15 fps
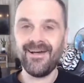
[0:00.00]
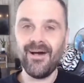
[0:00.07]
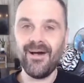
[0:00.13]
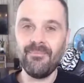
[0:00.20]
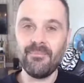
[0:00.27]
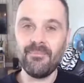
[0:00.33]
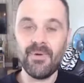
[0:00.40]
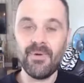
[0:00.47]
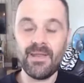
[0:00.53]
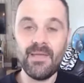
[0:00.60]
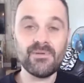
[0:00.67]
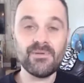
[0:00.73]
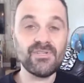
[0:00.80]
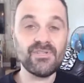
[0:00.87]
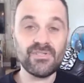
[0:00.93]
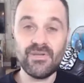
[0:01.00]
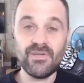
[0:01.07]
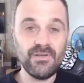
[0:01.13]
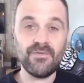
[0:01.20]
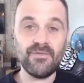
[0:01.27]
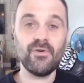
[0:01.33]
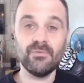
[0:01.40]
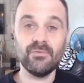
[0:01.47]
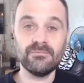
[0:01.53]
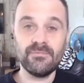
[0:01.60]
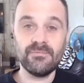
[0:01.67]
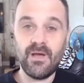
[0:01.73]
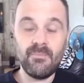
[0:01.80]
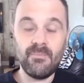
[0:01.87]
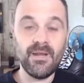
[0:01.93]
But it was just too difficult.
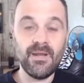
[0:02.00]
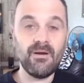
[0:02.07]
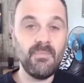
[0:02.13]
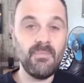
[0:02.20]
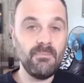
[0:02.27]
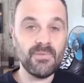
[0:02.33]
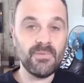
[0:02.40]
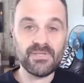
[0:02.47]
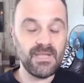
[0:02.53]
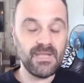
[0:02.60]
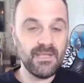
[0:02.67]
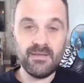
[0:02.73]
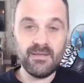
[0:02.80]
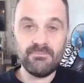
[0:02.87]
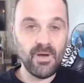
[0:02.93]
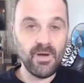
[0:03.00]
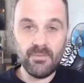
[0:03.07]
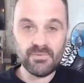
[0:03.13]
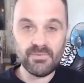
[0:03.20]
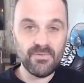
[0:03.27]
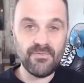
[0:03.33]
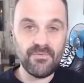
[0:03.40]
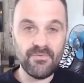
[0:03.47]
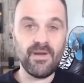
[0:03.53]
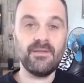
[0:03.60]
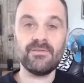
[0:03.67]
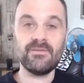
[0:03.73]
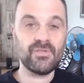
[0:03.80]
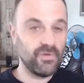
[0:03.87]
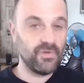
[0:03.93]
I mean, I remember sitting in pubs with
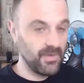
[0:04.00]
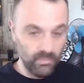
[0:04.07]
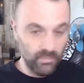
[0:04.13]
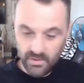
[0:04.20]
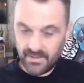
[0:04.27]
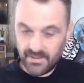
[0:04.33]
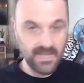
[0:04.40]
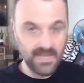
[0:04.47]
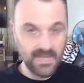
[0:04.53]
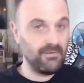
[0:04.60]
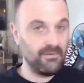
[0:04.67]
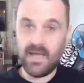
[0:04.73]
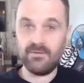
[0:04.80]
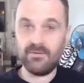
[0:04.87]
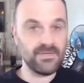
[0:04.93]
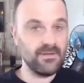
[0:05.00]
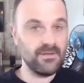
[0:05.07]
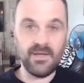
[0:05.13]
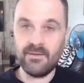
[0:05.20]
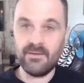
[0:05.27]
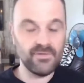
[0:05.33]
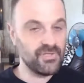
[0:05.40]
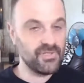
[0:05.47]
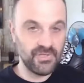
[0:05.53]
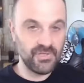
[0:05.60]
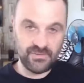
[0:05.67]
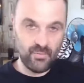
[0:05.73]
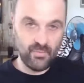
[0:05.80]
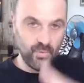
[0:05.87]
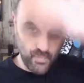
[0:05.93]
friends trying to work out how to, and it was
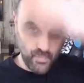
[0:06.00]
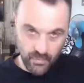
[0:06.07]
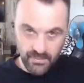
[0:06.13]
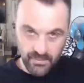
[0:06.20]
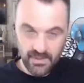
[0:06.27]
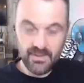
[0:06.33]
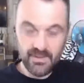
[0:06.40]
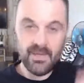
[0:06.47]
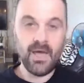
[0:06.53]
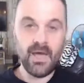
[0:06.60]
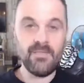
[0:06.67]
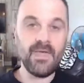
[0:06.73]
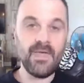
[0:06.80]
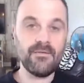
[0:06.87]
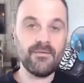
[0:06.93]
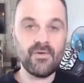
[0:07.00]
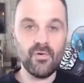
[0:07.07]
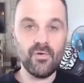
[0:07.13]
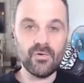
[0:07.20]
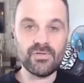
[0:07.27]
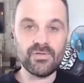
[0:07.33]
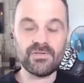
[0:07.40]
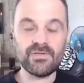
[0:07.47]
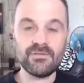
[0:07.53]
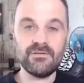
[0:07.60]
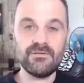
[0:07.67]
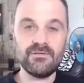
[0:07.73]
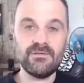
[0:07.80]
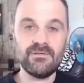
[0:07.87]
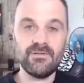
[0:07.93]
just, whew. And then, of course,
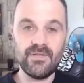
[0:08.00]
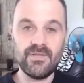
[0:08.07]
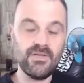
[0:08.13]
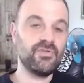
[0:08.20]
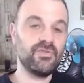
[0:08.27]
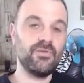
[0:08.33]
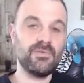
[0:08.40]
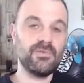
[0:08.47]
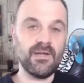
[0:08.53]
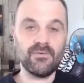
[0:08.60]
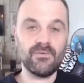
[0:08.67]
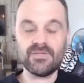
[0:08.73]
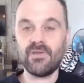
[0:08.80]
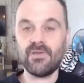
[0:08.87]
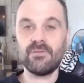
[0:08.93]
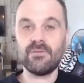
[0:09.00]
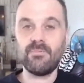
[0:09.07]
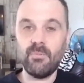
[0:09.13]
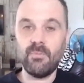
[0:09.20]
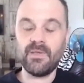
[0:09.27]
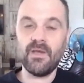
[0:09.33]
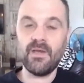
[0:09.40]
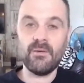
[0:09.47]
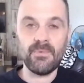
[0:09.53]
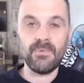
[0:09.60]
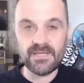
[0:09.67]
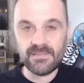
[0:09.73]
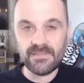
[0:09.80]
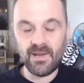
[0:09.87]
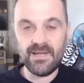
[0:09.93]
the YouTube channel started popping up
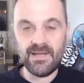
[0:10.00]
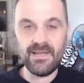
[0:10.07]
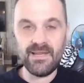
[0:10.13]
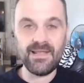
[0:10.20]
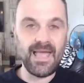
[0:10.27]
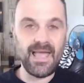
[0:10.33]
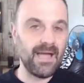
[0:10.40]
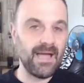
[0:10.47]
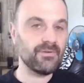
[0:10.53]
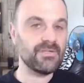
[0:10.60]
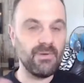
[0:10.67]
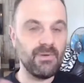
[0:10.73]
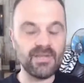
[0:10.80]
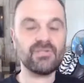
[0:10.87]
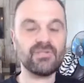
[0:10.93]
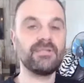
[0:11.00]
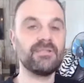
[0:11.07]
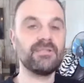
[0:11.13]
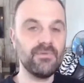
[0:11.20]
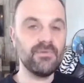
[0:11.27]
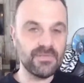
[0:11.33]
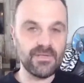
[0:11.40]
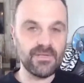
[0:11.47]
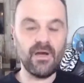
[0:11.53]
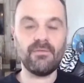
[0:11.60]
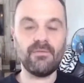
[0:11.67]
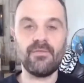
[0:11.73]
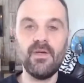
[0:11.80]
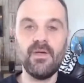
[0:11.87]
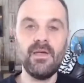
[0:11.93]
explaining how to actually do
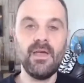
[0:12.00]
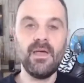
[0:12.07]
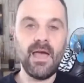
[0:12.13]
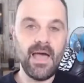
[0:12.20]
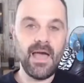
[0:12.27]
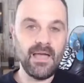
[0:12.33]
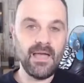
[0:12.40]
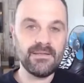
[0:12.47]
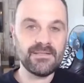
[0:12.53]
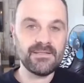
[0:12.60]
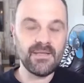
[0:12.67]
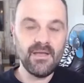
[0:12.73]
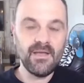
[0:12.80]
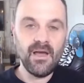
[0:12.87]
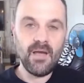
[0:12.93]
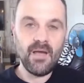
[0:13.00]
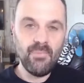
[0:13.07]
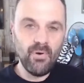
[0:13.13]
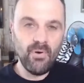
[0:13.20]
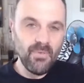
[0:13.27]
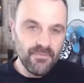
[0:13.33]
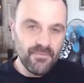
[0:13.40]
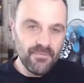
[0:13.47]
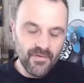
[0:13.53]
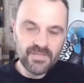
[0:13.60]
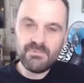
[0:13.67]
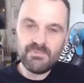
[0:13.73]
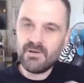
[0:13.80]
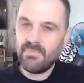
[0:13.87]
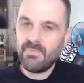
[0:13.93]
stuff. And I bought my
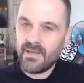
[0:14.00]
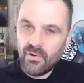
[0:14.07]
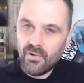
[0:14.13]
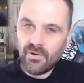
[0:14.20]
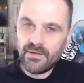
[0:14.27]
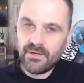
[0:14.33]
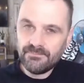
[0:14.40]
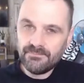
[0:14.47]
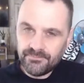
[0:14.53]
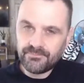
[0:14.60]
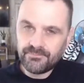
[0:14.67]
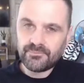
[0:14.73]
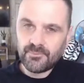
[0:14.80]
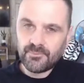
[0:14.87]
first bit of Bitcoin.